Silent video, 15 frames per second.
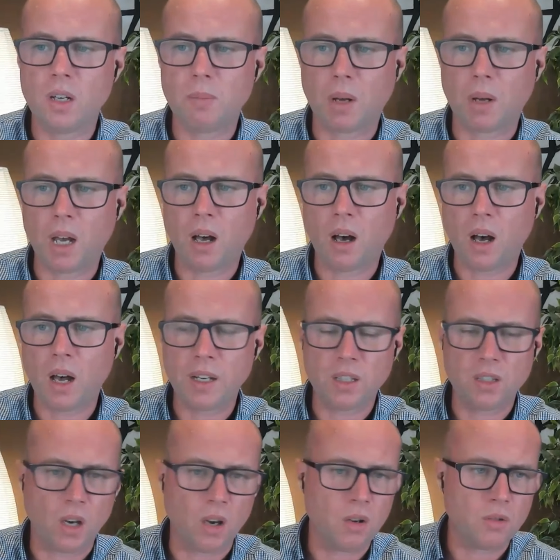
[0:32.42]
by Heidi
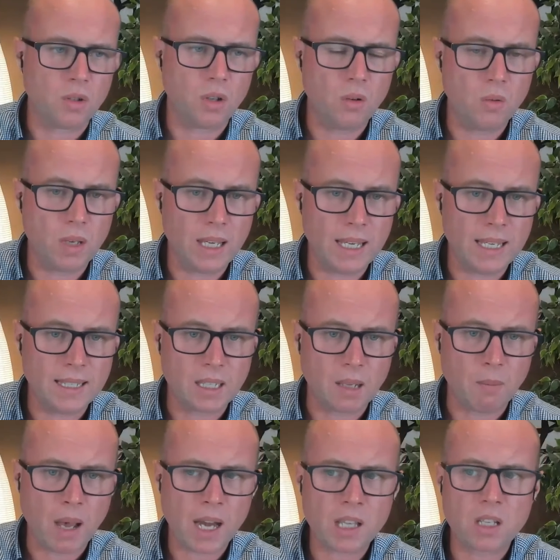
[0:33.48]
Jones, who is the
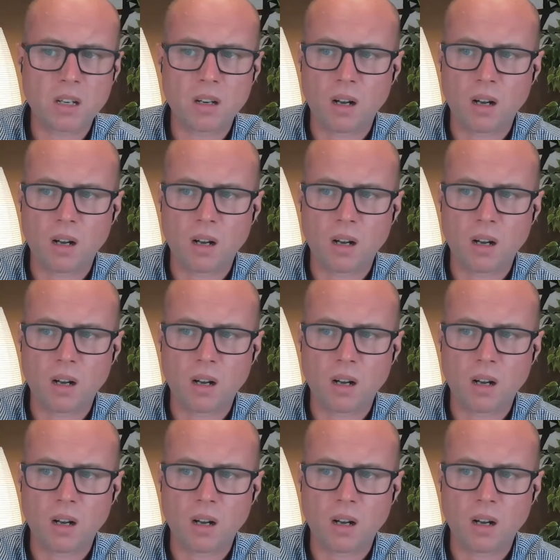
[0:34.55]
manager